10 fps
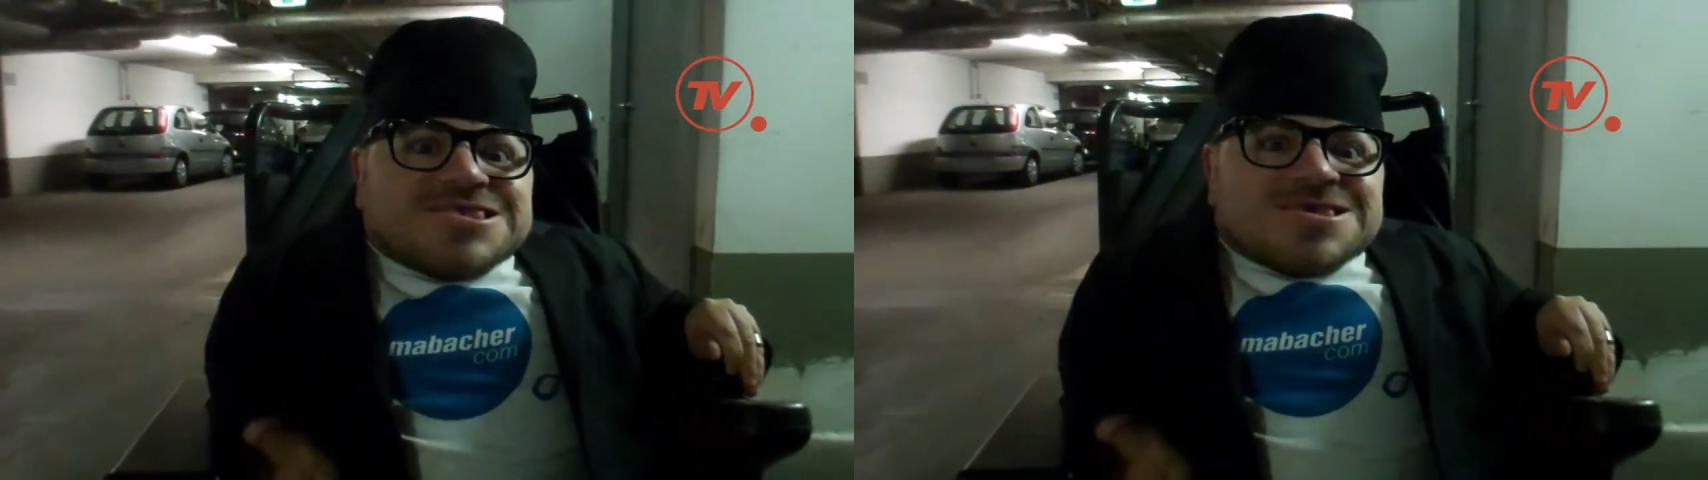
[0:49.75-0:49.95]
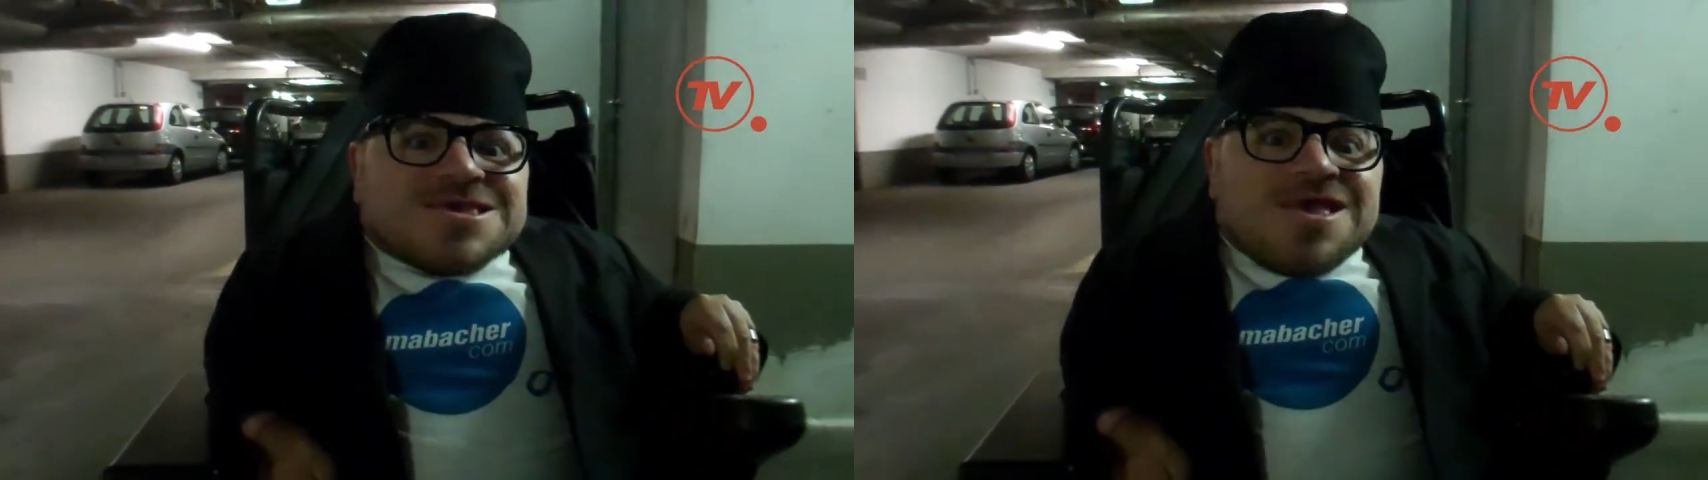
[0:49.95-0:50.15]

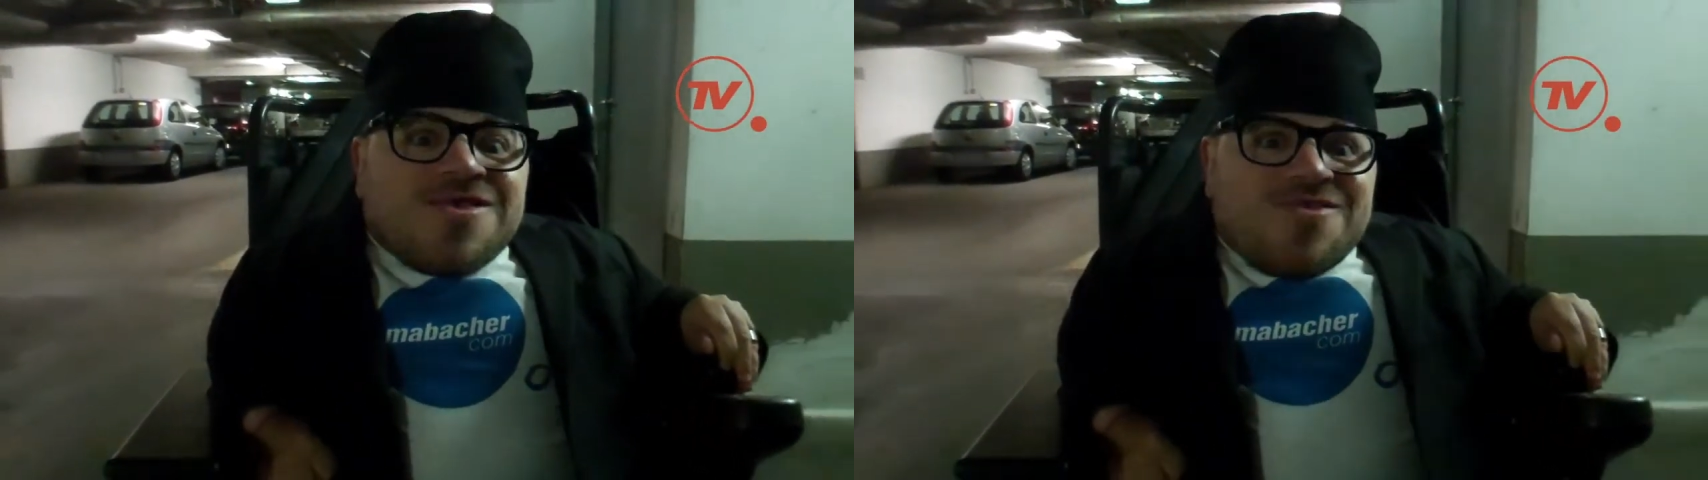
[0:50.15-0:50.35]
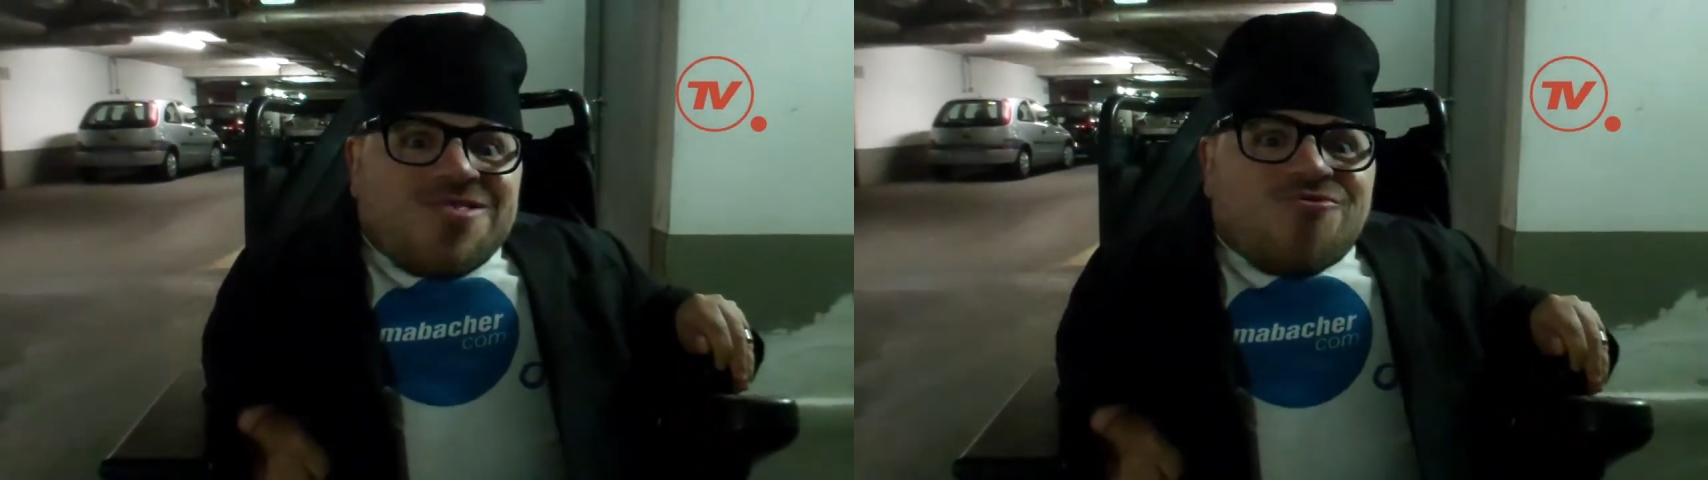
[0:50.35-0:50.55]

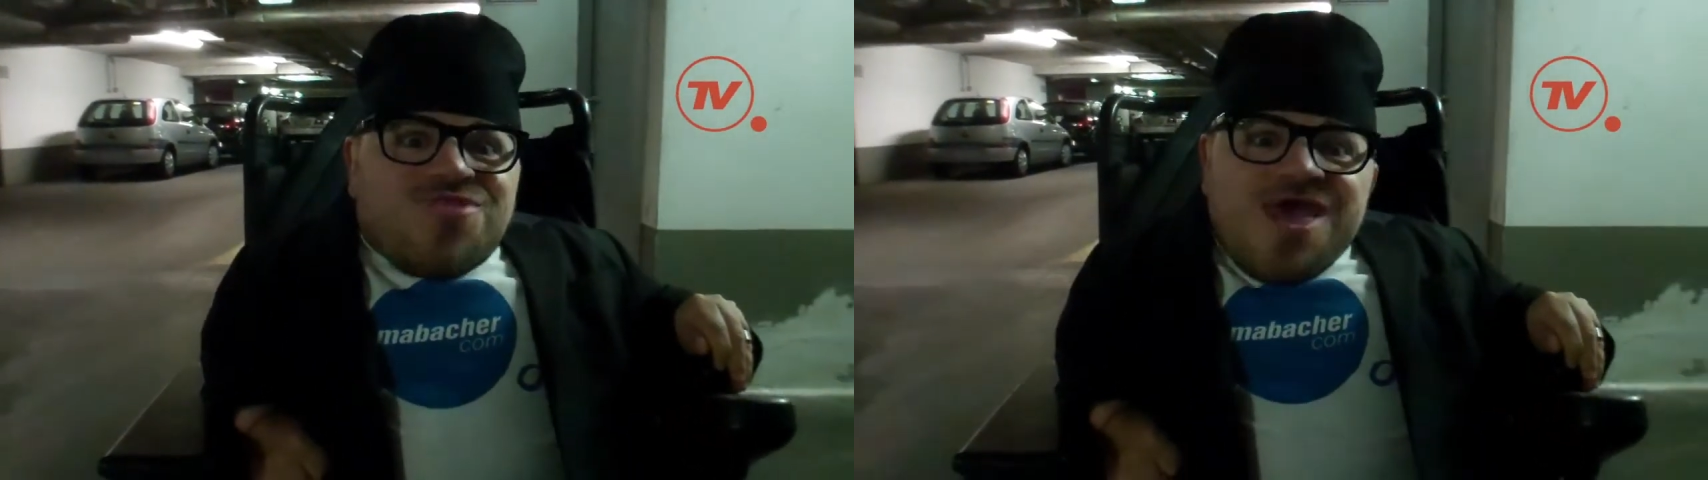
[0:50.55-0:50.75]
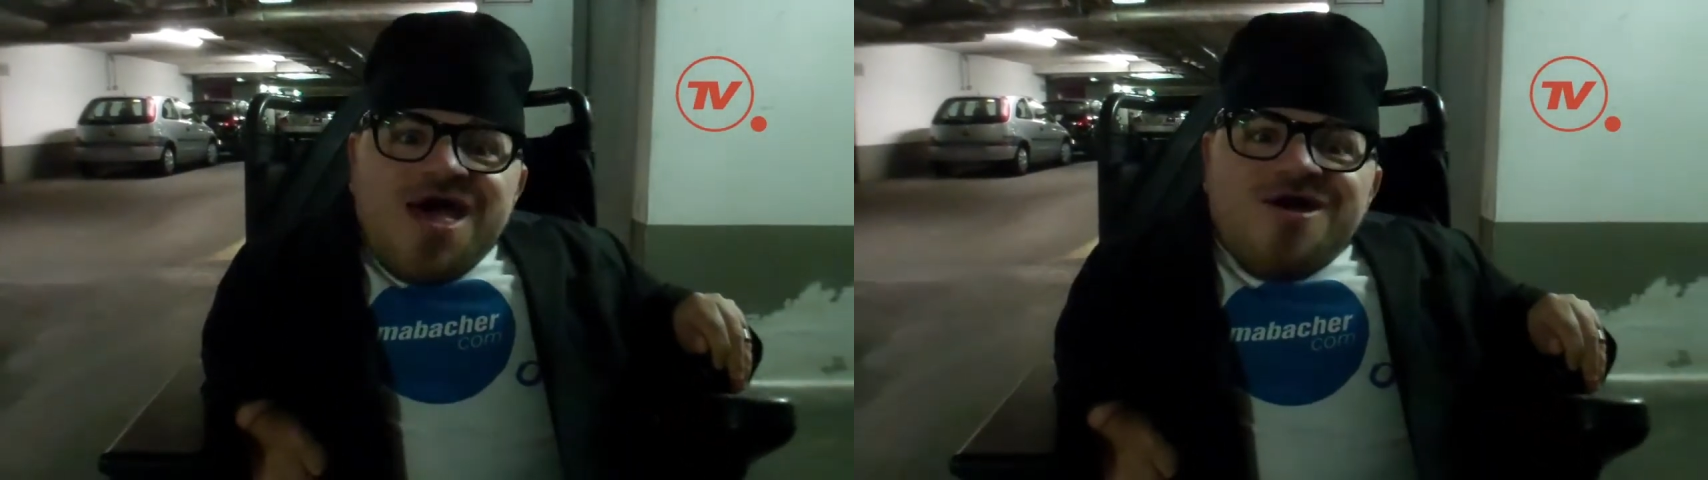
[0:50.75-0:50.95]
slow
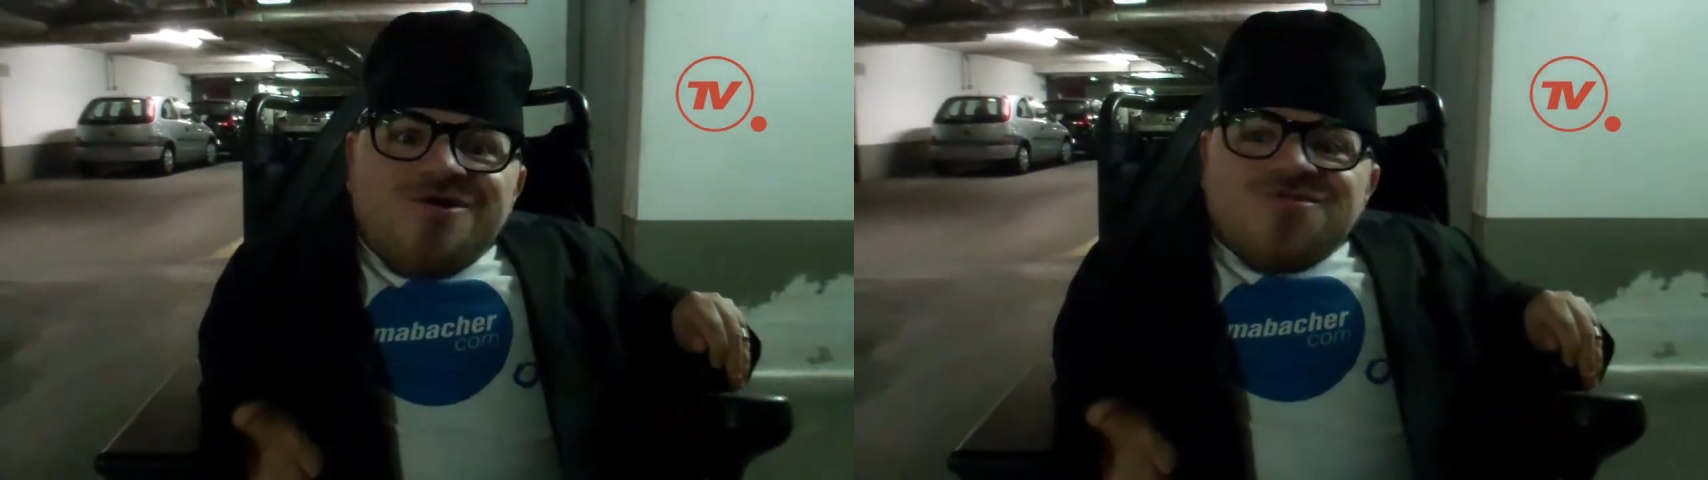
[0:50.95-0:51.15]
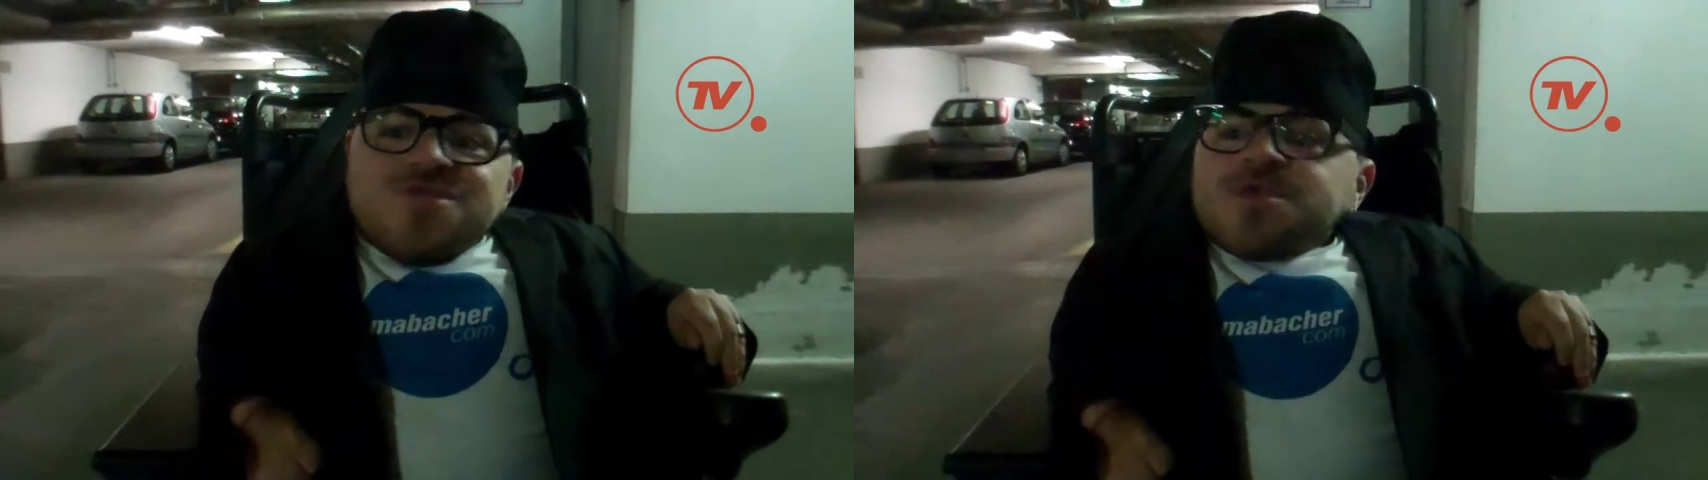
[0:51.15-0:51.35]

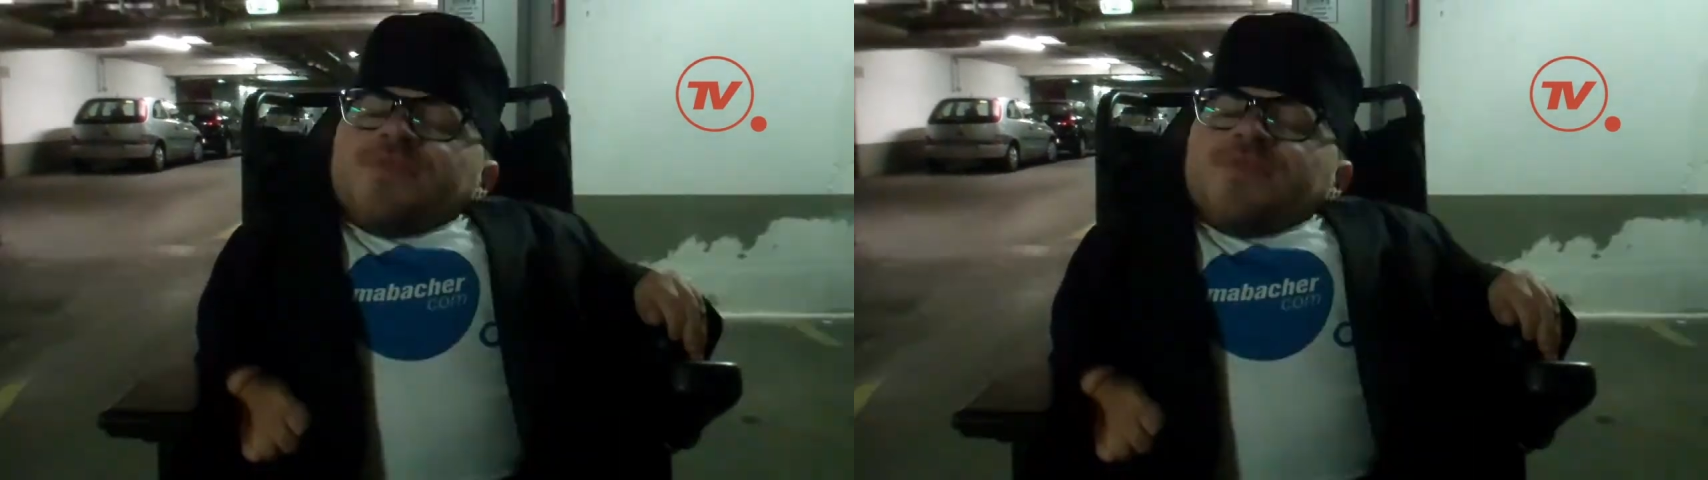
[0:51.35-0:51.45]
down.